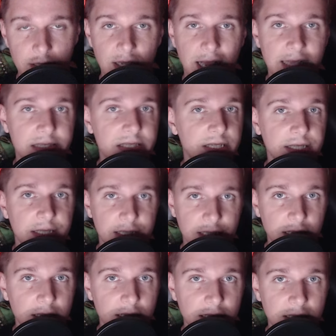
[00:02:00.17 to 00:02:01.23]
SEE,
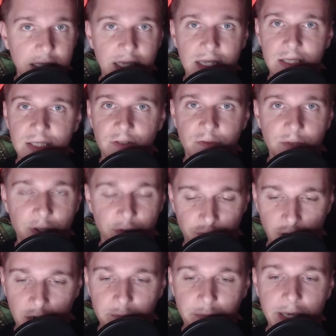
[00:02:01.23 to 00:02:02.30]
ESF, the
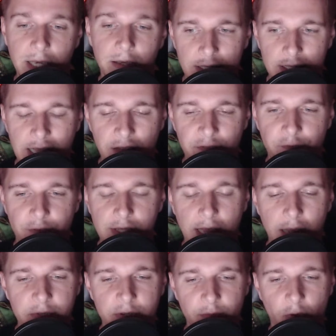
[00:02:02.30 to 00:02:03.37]
fuck P. Definitely, I
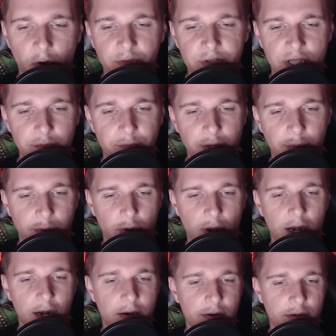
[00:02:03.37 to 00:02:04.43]
mean, obviously people
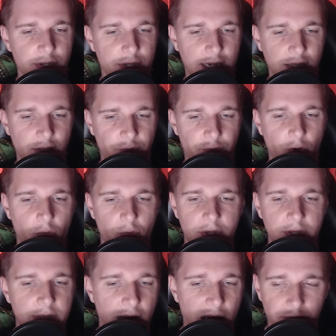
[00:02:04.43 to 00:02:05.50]
are kind of throwing
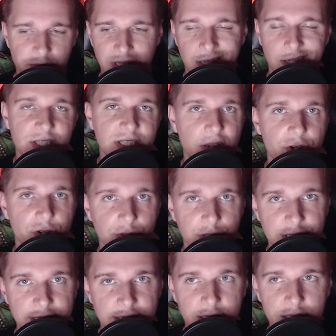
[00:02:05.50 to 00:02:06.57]
types like Sexual
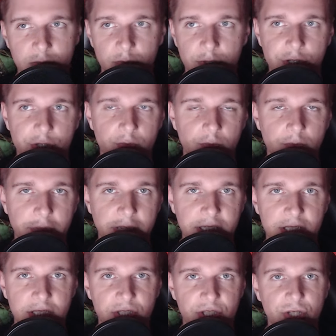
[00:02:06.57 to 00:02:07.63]
6, which makes
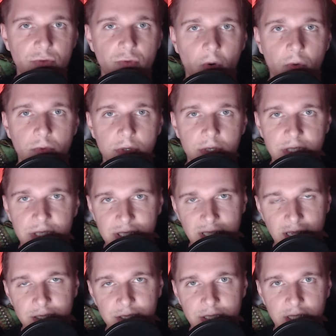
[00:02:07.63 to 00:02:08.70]
zero
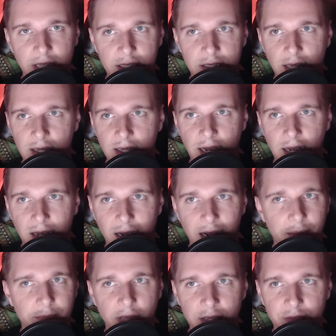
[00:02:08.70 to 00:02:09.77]
sense. Like, I,
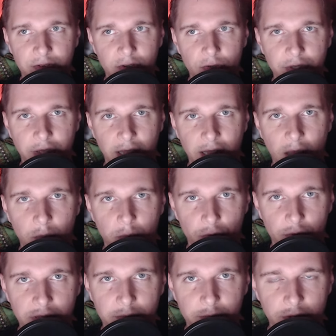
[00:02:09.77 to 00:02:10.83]
I'm not even gonna
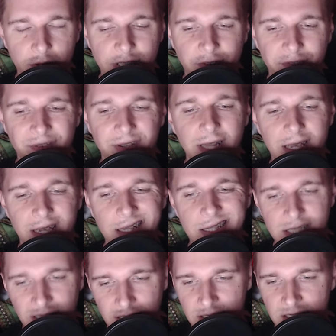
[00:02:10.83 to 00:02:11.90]
elaborate because I feel like it's
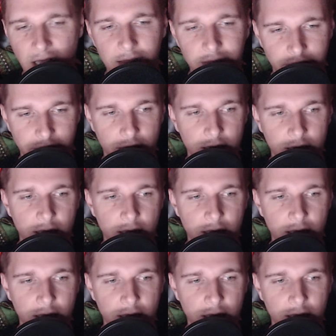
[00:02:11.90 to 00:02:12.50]
insulting.